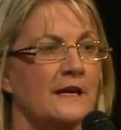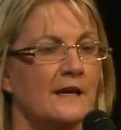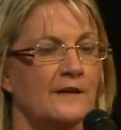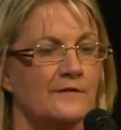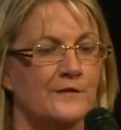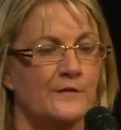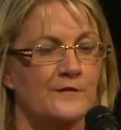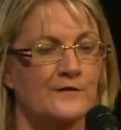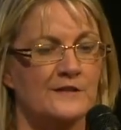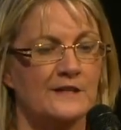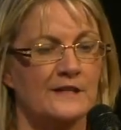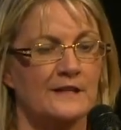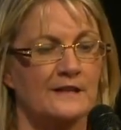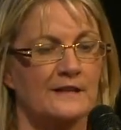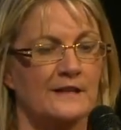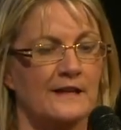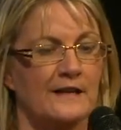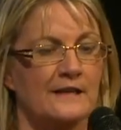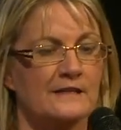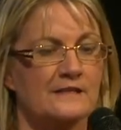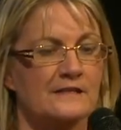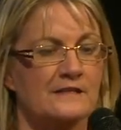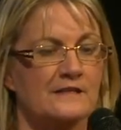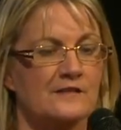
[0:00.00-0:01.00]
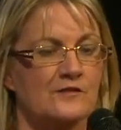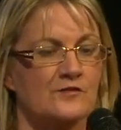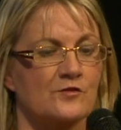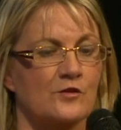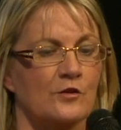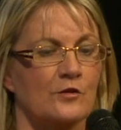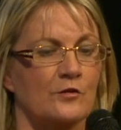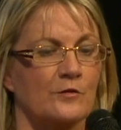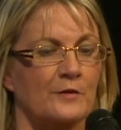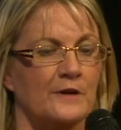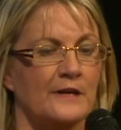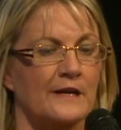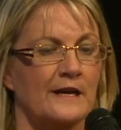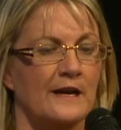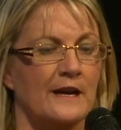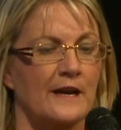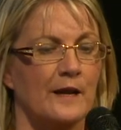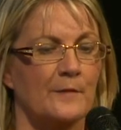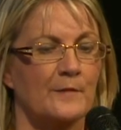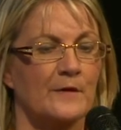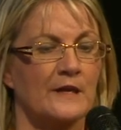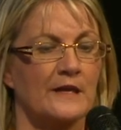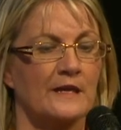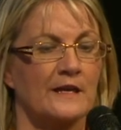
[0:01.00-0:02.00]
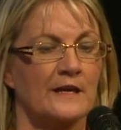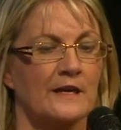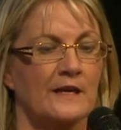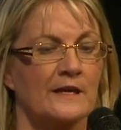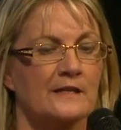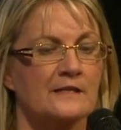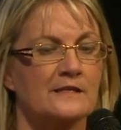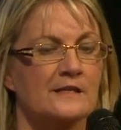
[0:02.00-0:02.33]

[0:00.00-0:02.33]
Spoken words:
a 15,000 strong green army